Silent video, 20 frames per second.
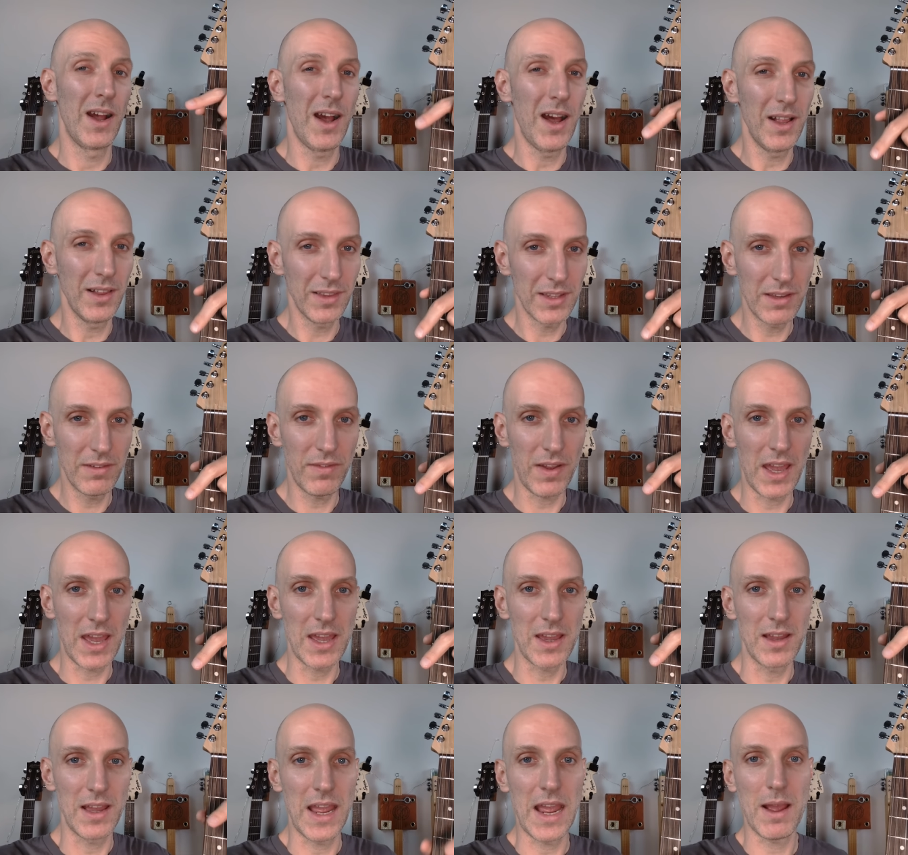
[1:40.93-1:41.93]
I'll leave
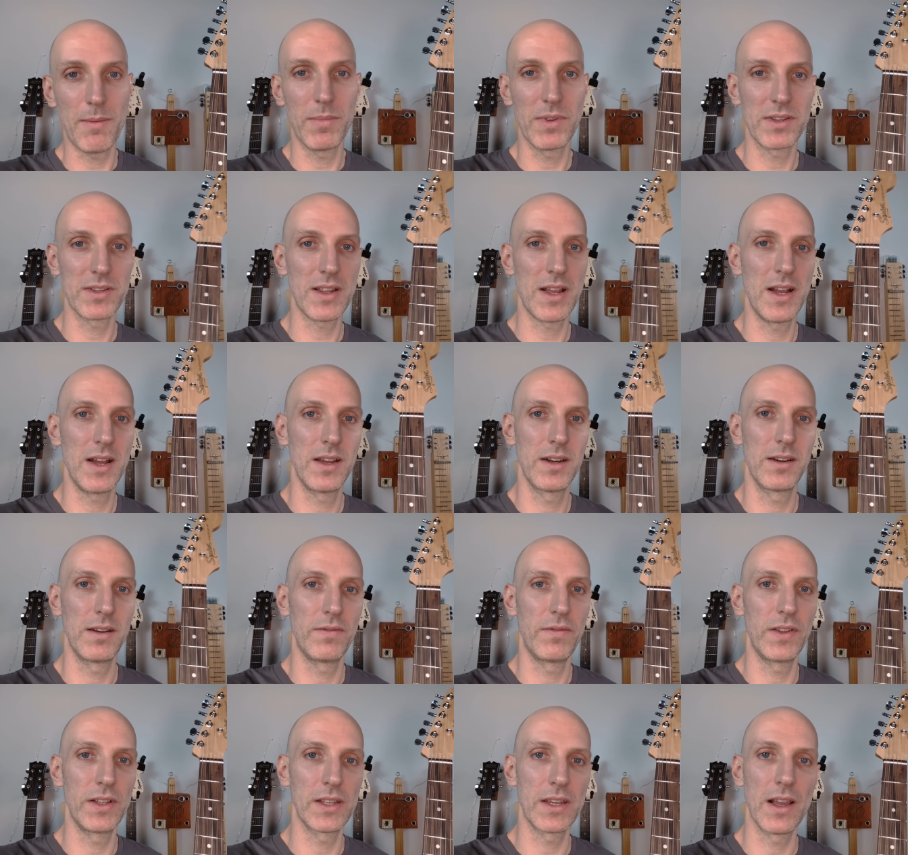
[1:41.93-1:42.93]
a Amazon
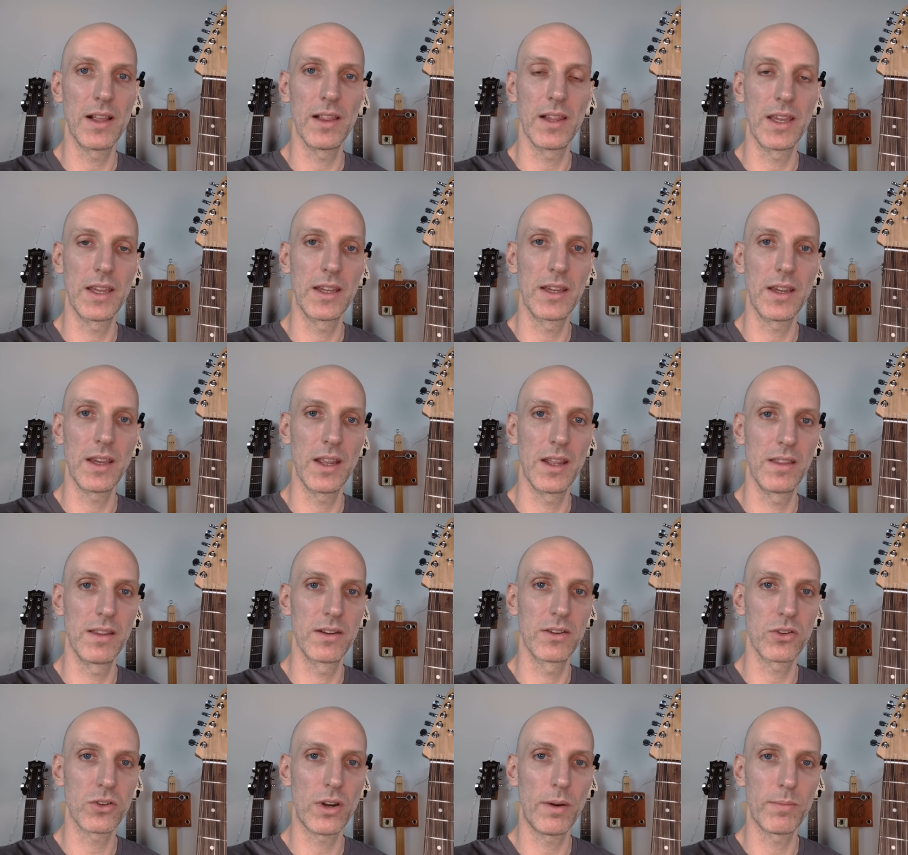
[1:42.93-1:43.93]
affiliate link in the
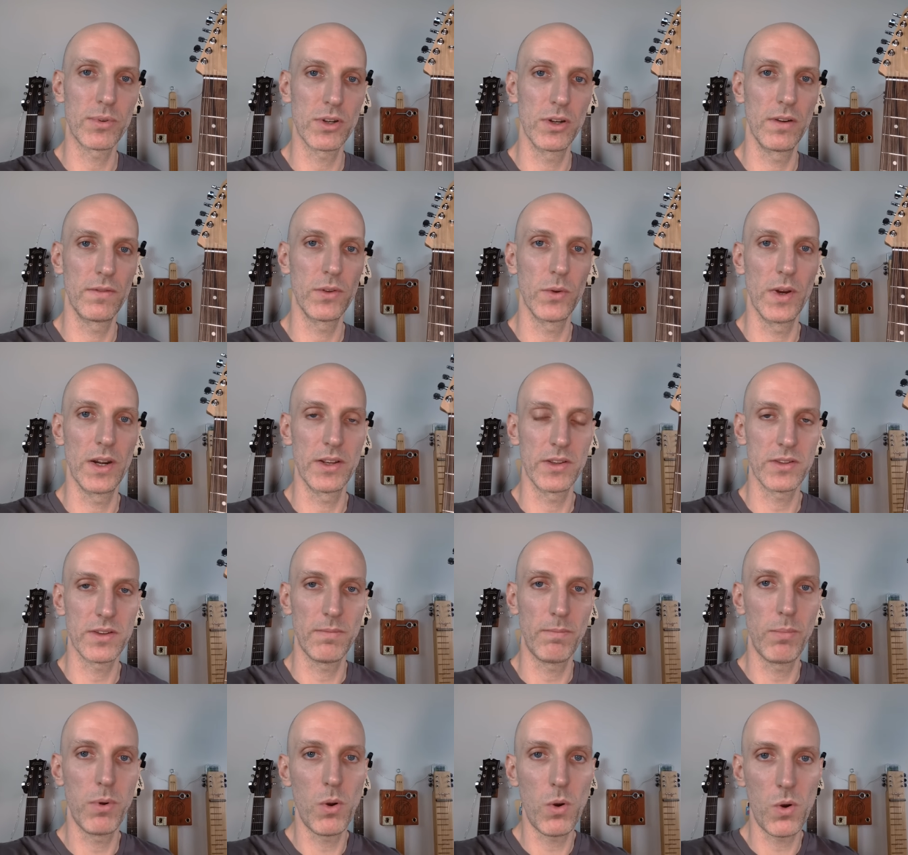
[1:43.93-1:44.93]
description if you want to
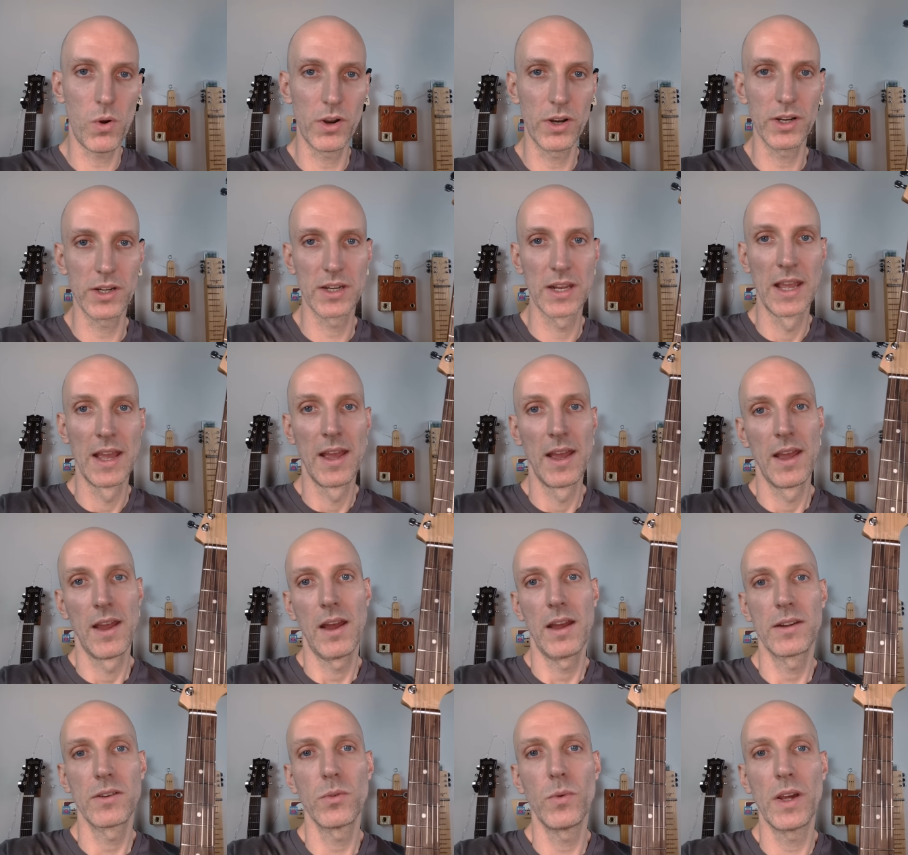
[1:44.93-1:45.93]
support.
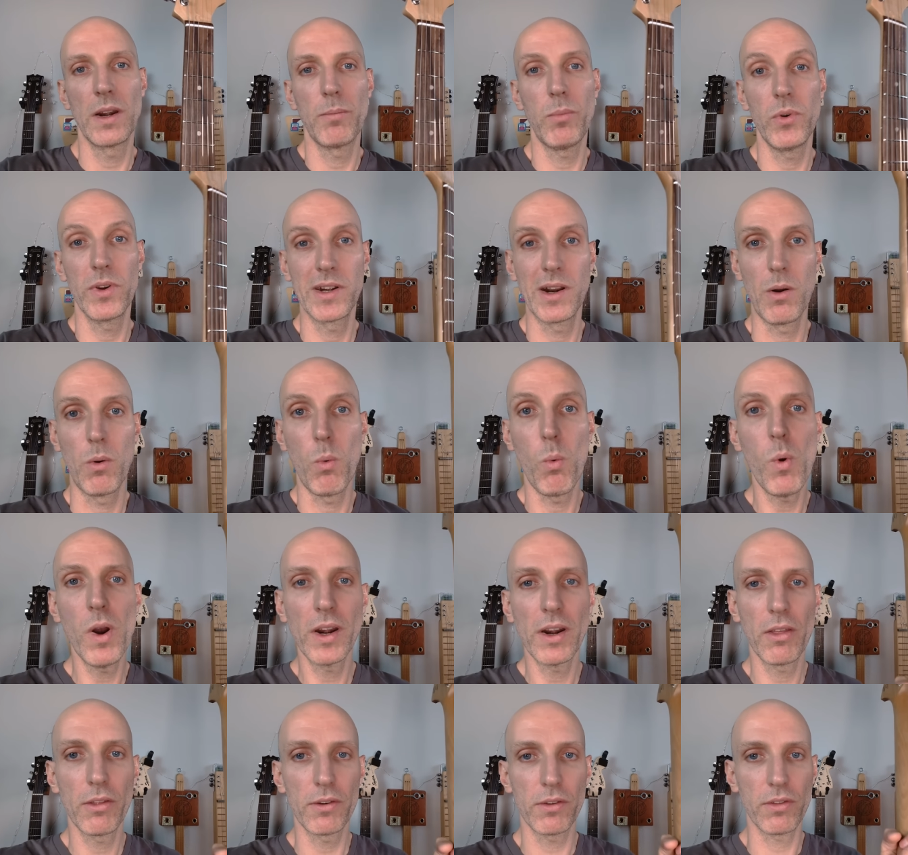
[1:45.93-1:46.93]
I do want to point out
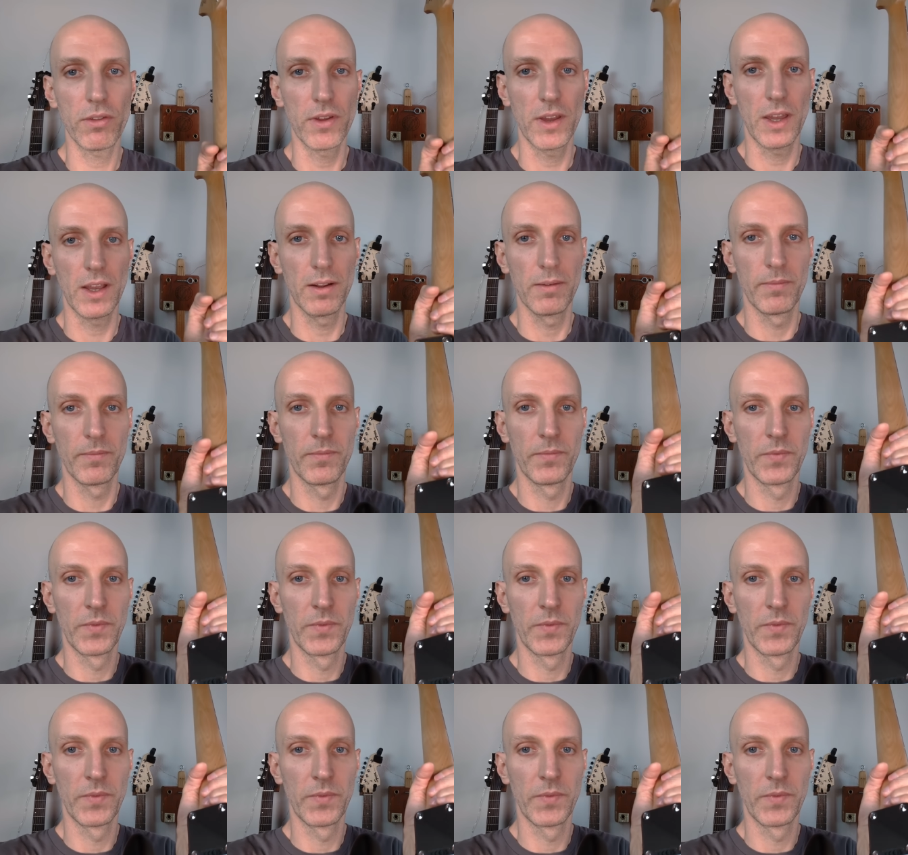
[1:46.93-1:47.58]
one other thing.